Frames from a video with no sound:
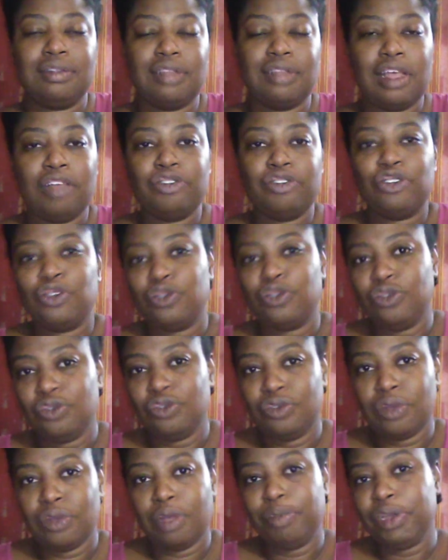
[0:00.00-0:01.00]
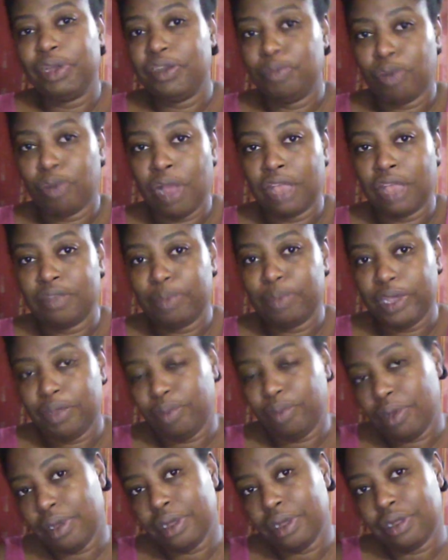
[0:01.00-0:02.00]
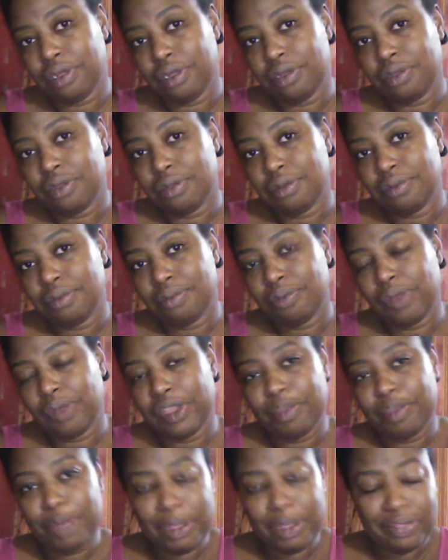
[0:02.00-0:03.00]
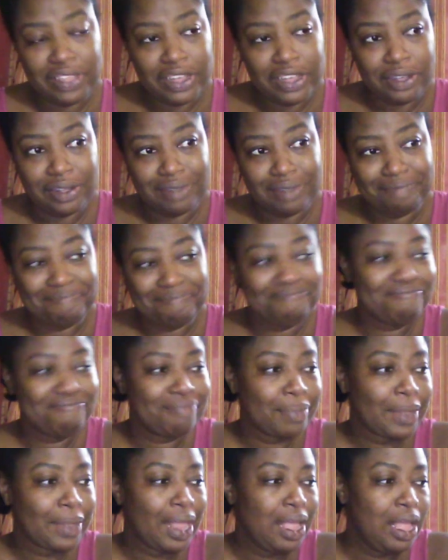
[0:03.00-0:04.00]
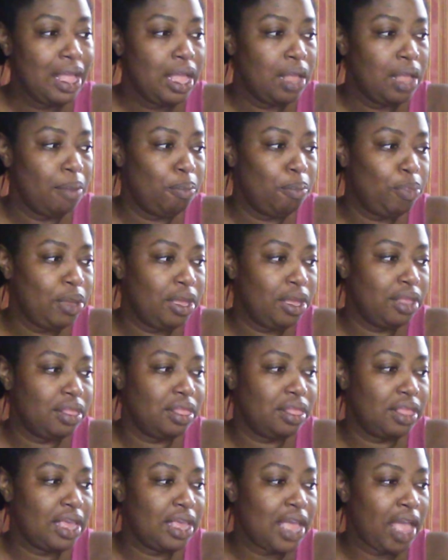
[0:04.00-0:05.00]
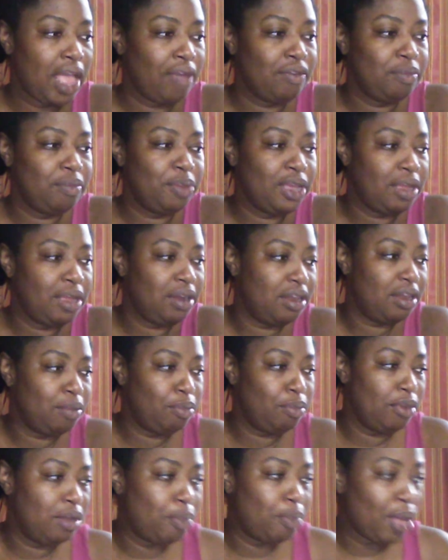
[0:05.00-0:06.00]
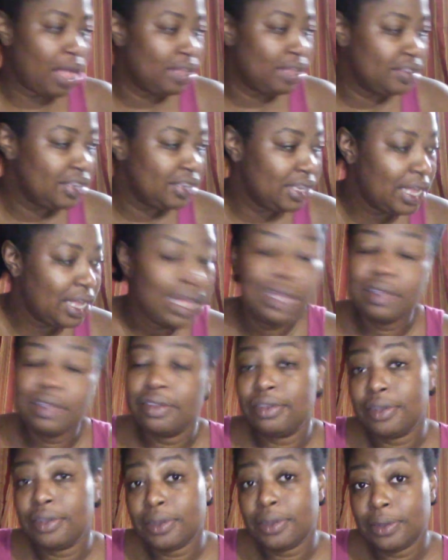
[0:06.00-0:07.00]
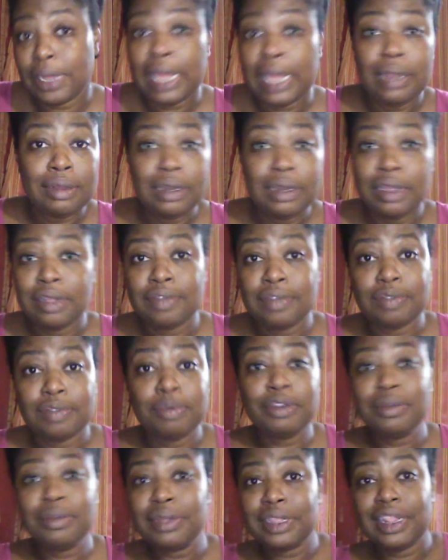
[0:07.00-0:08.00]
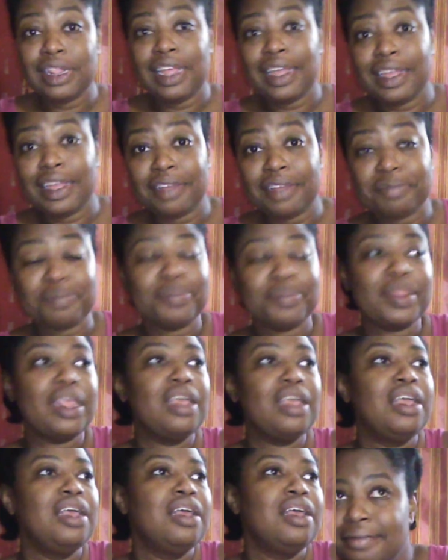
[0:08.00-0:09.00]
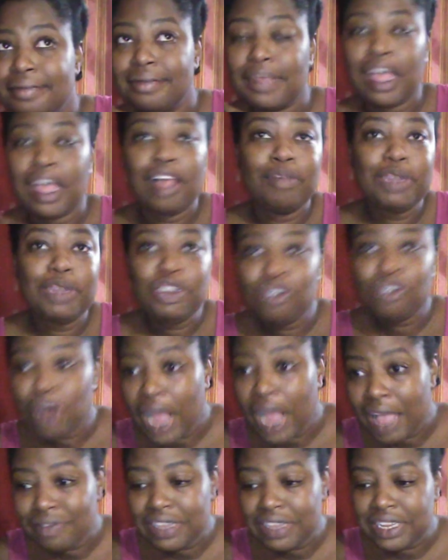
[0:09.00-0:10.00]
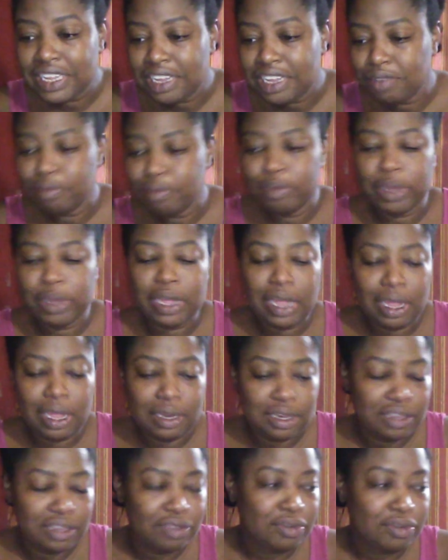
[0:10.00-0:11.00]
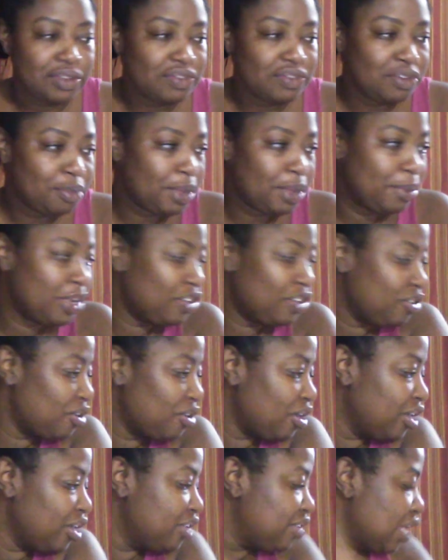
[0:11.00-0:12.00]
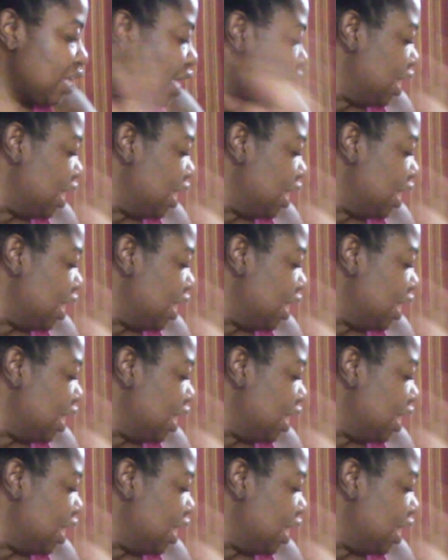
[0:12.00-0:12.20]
I'll show you a bit of Prospect Park while I'm out there. But they haven't paid the deposit yet, so I don't know if I'm doing that. I'll be traveling, but I need to refill my Metro cards.